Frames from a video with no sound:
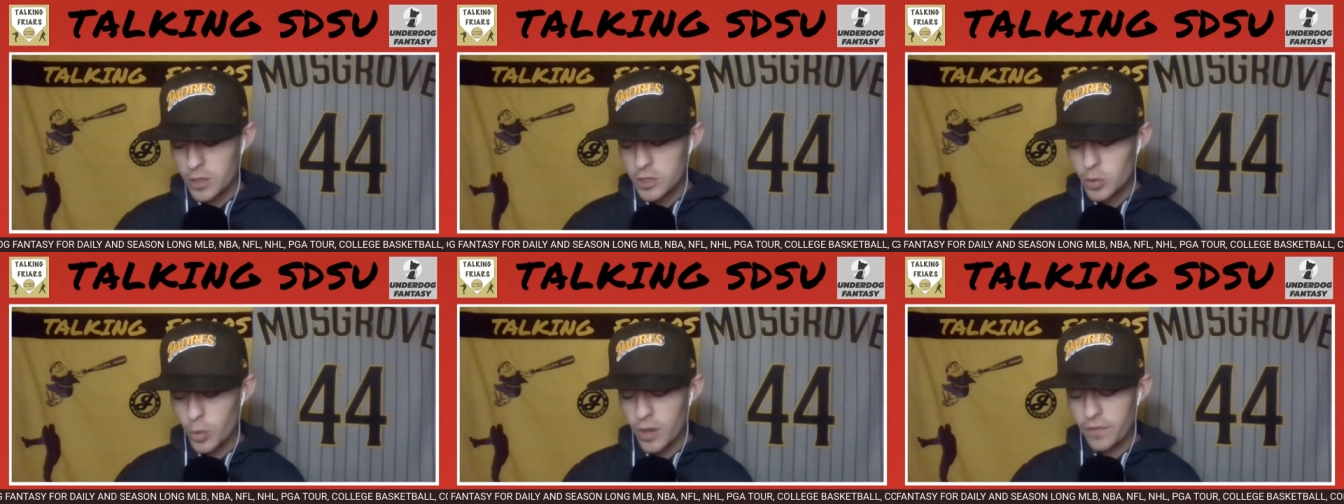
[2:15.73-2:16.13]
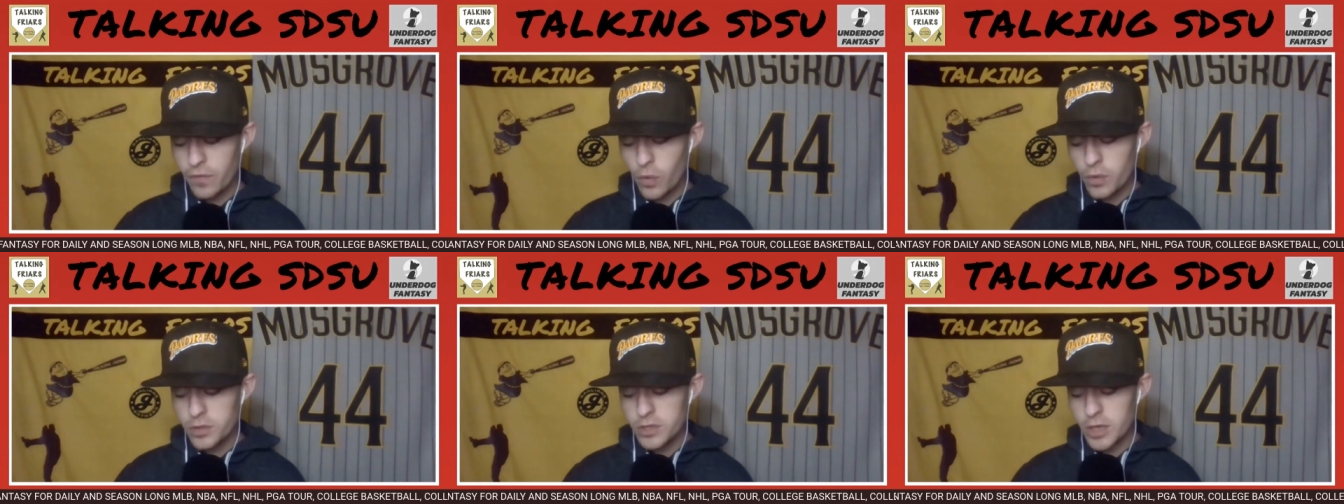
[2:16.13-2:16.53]

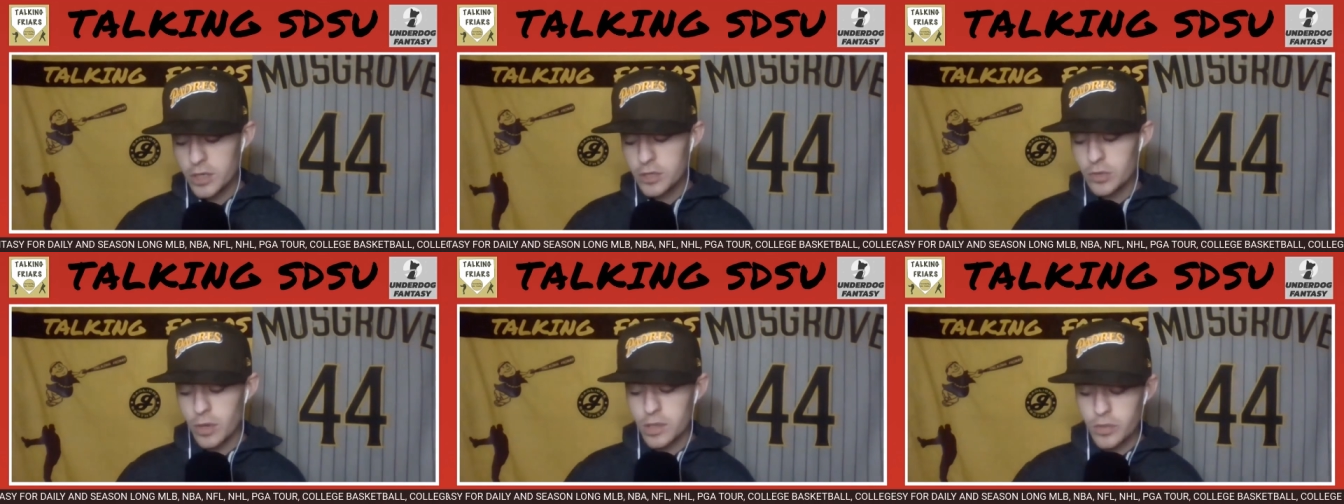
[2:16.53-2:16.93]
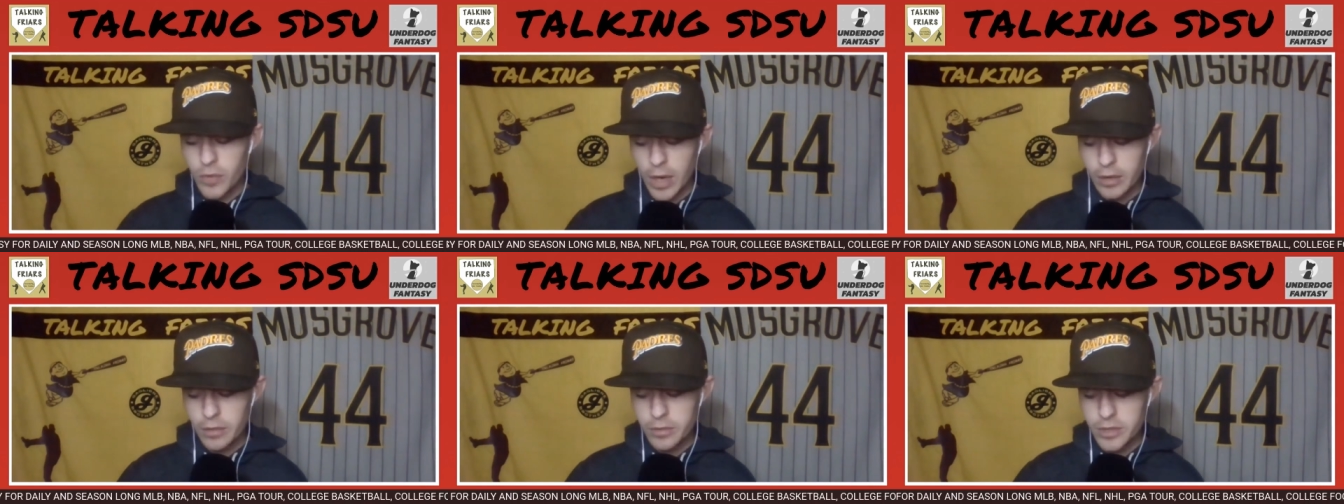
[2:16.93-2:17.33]
24 and 6 during the
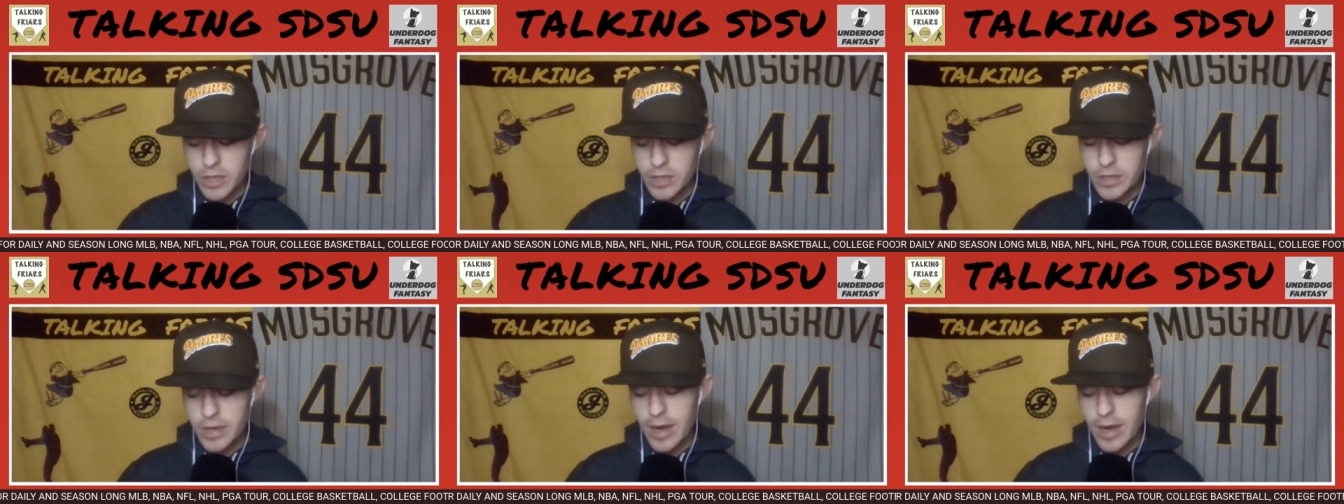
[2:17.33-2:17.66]
regular season,